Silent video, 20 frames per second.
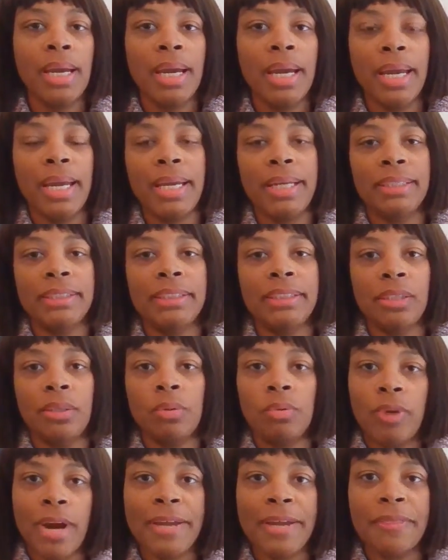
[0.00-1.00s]
And so
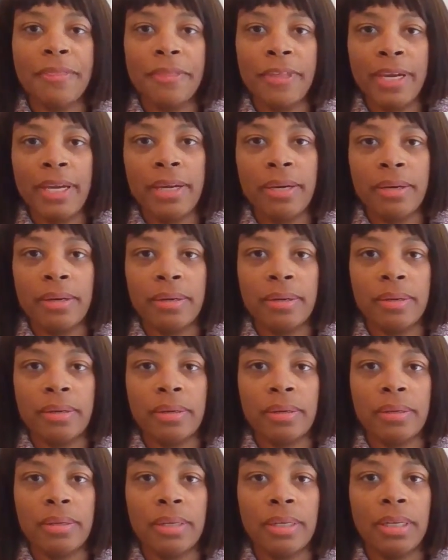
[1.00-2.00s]
right there,
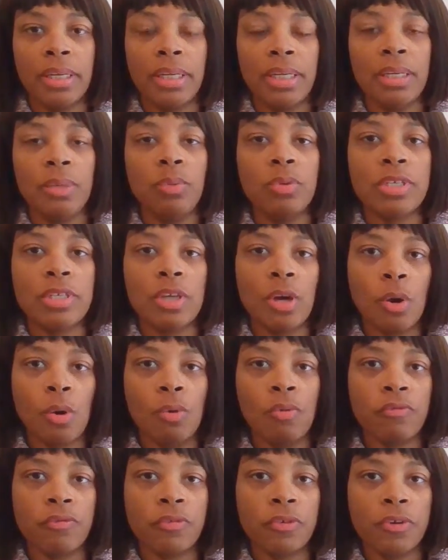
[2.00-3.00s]
he was
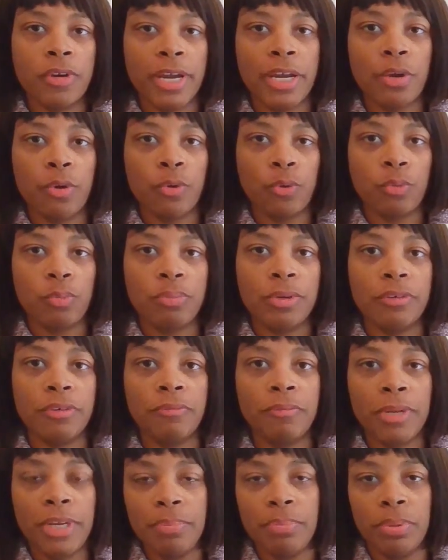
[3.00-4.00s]
over a group of
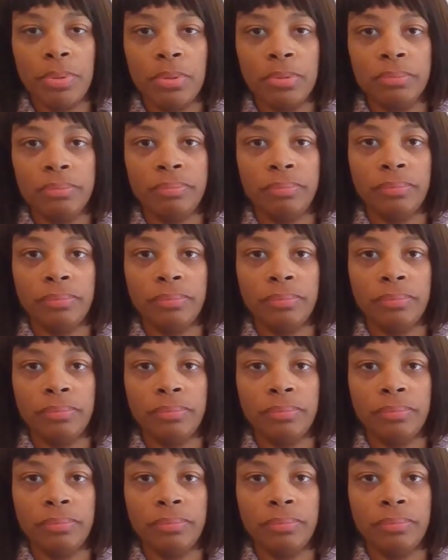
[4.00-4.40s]
people.